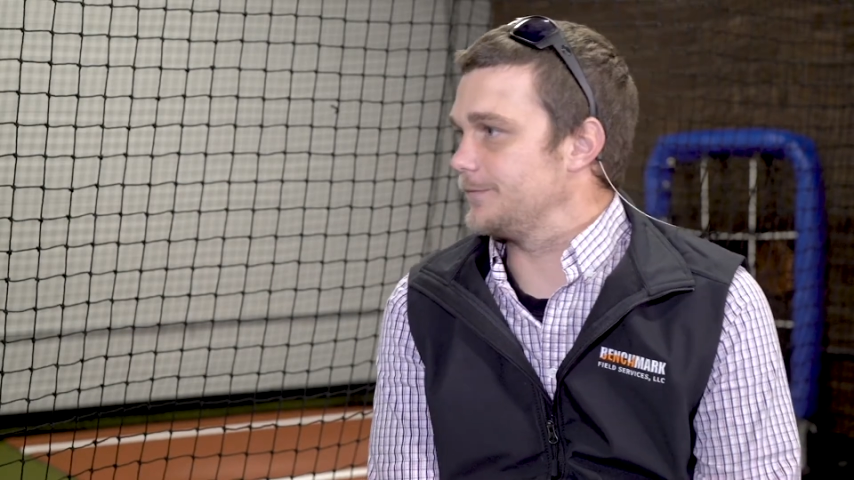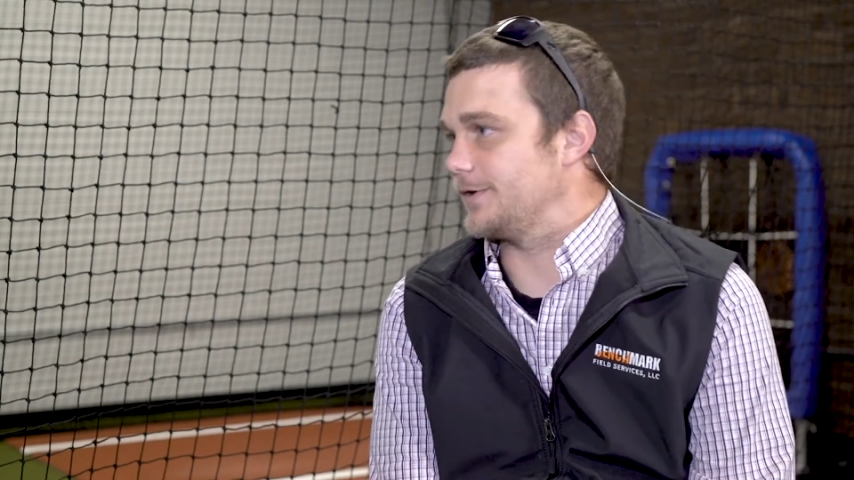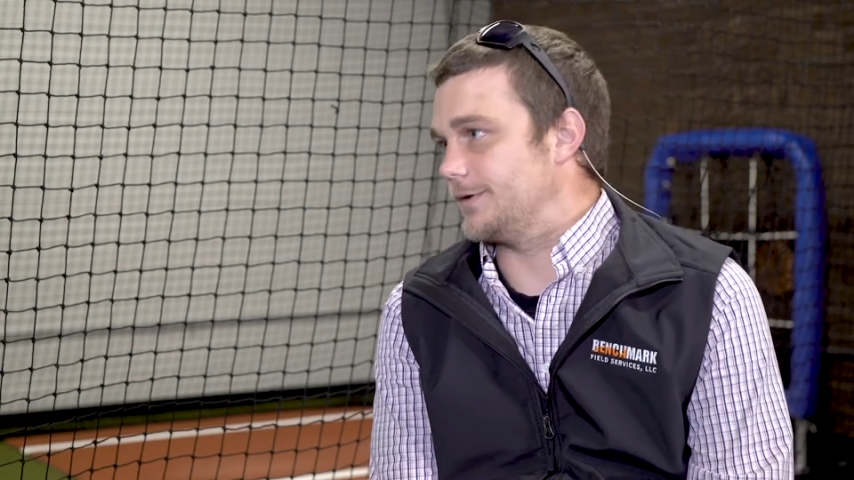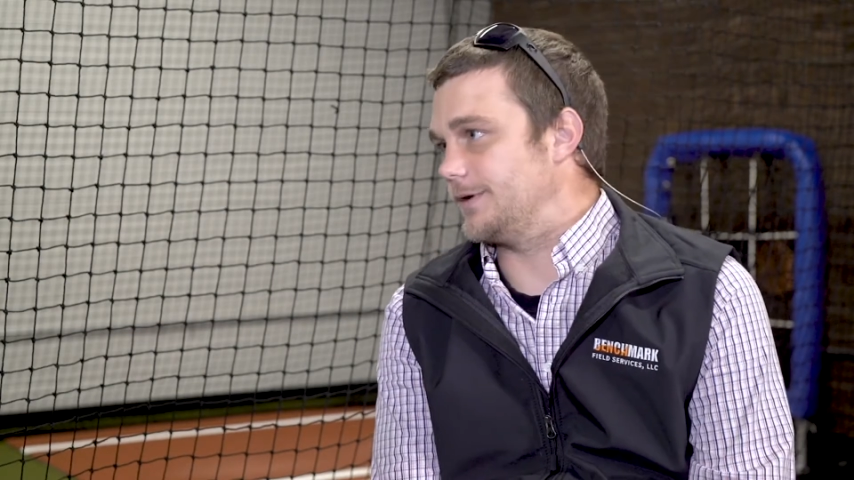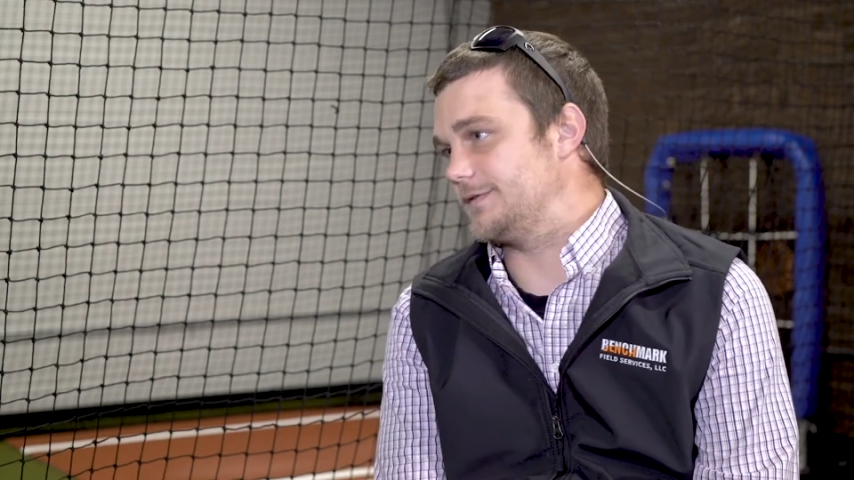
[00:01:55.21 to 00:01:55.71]

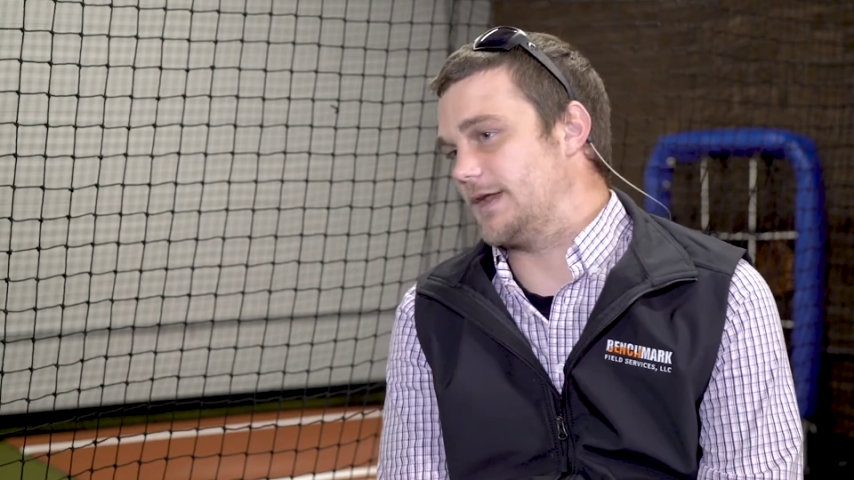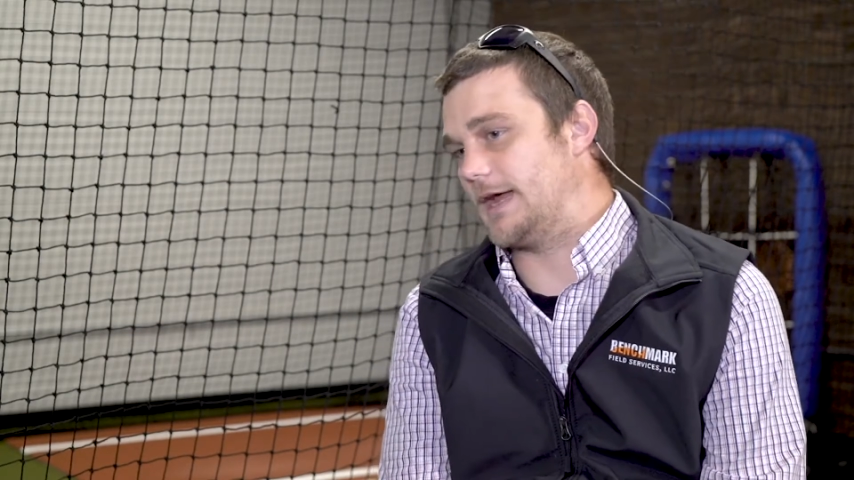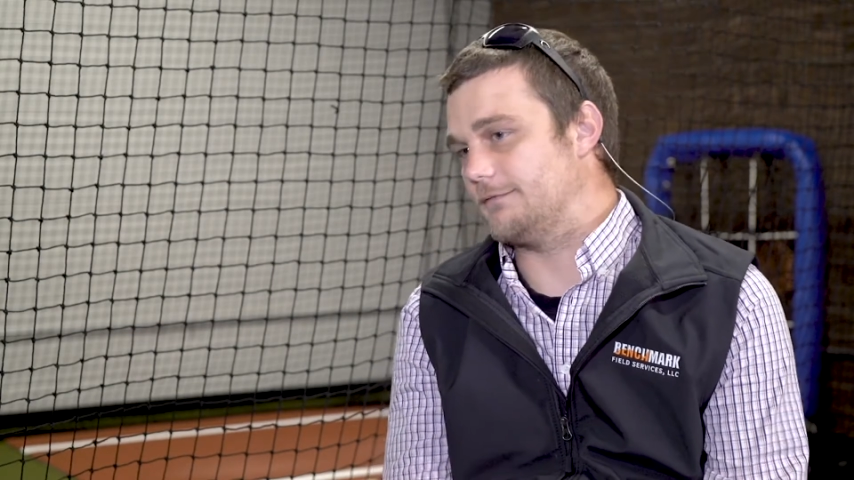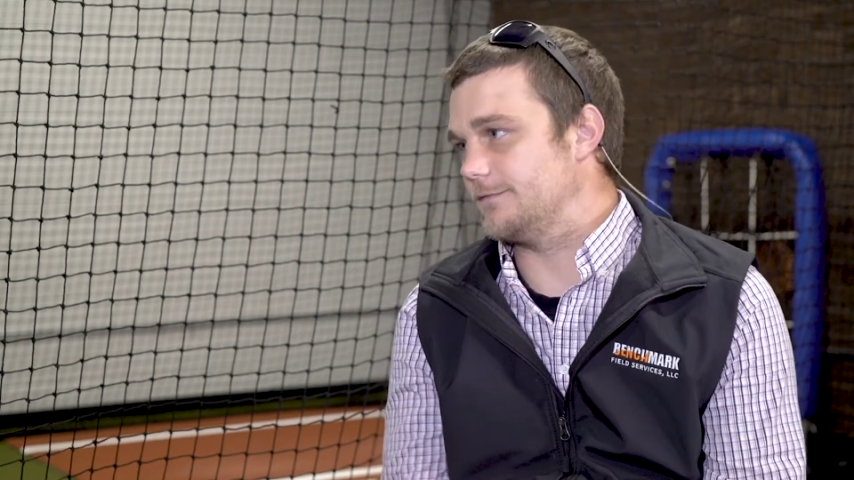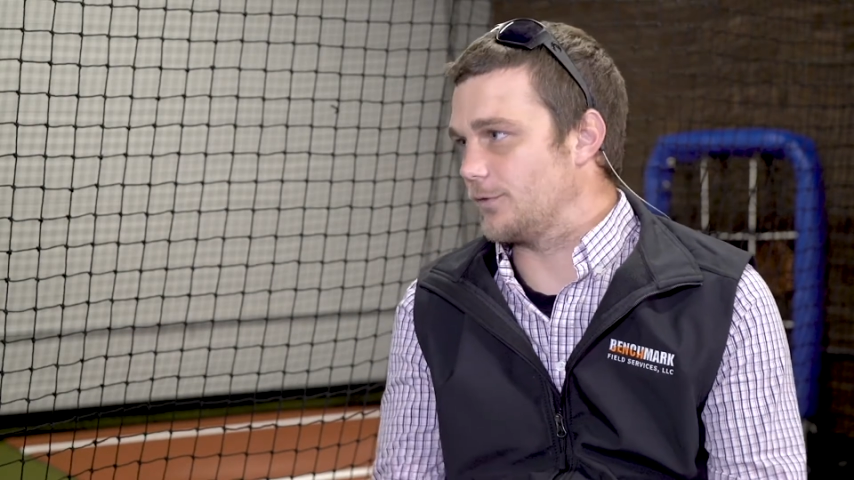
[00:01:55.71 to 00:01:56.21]
So instead of
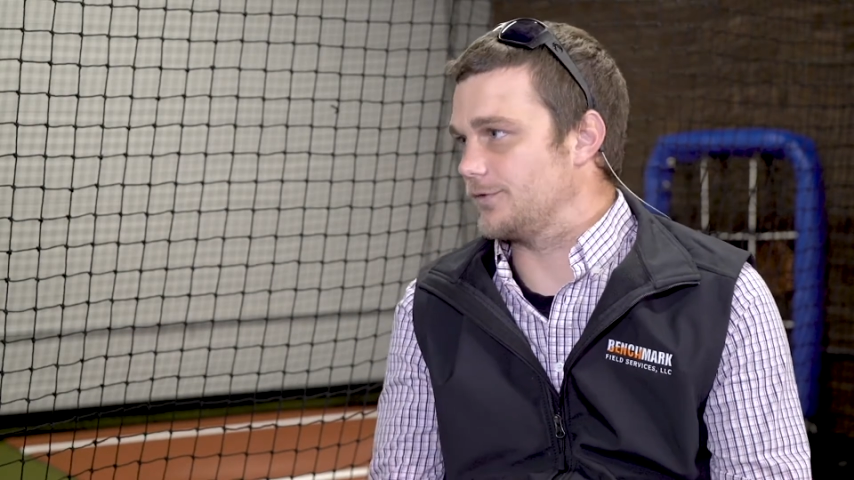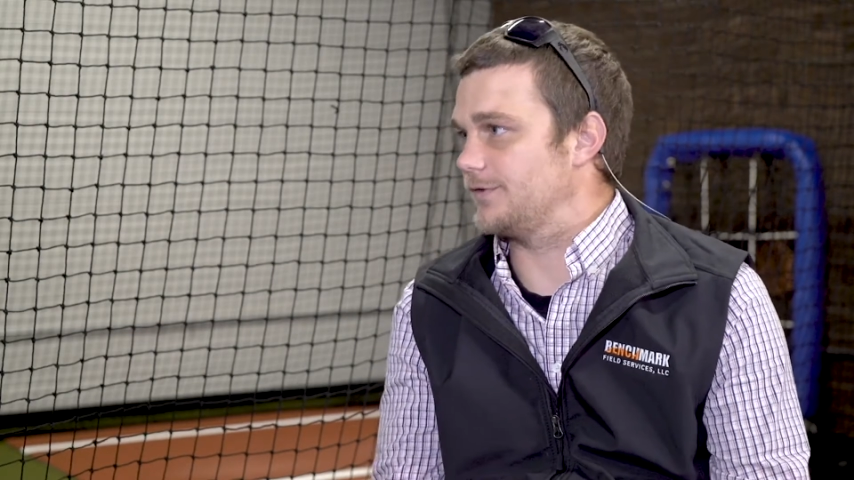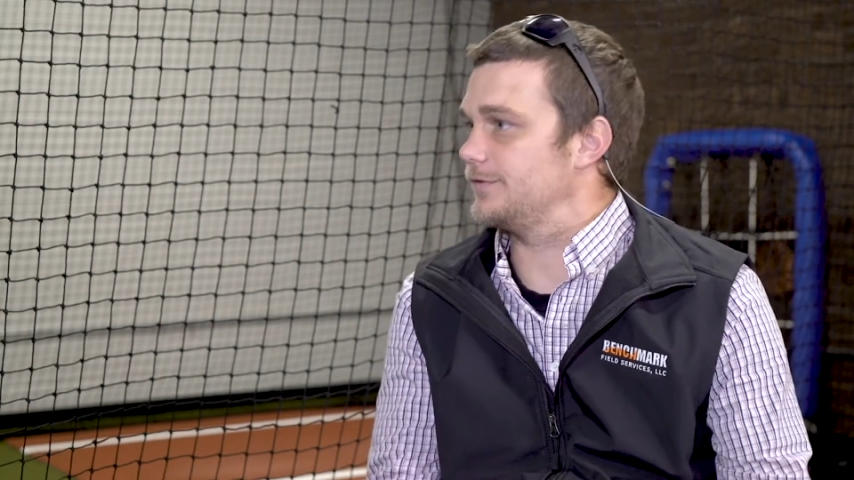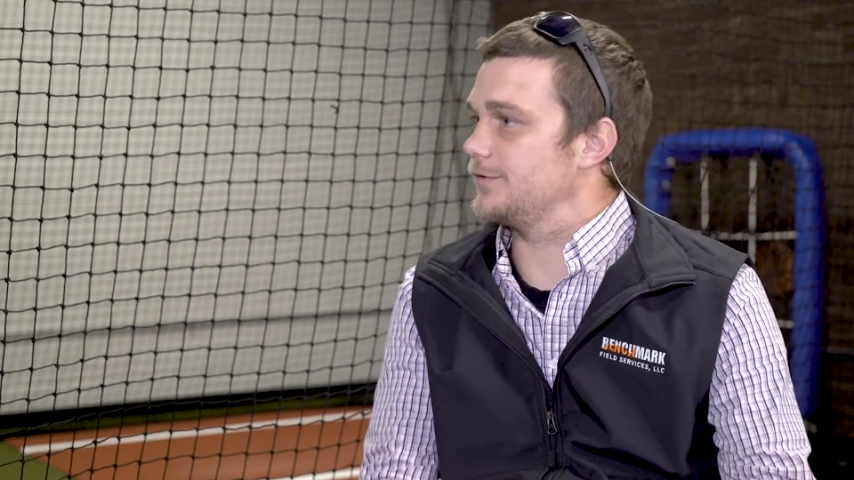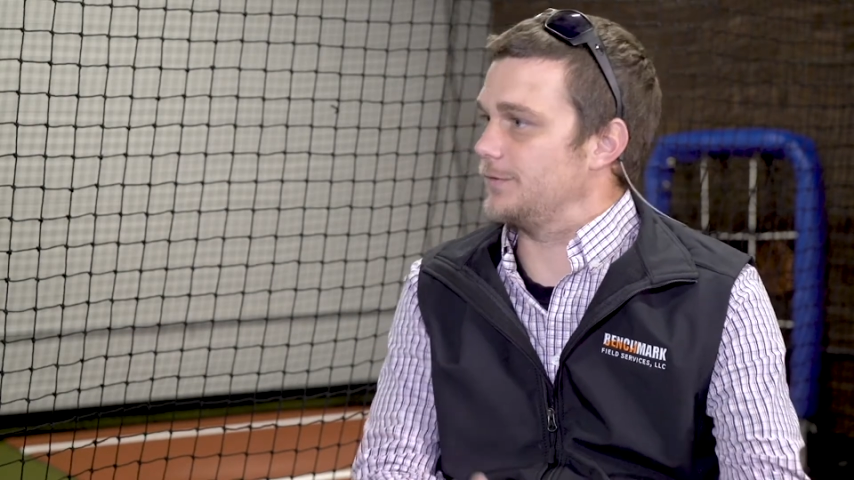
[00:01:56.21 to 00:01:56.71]
having 4 sensors,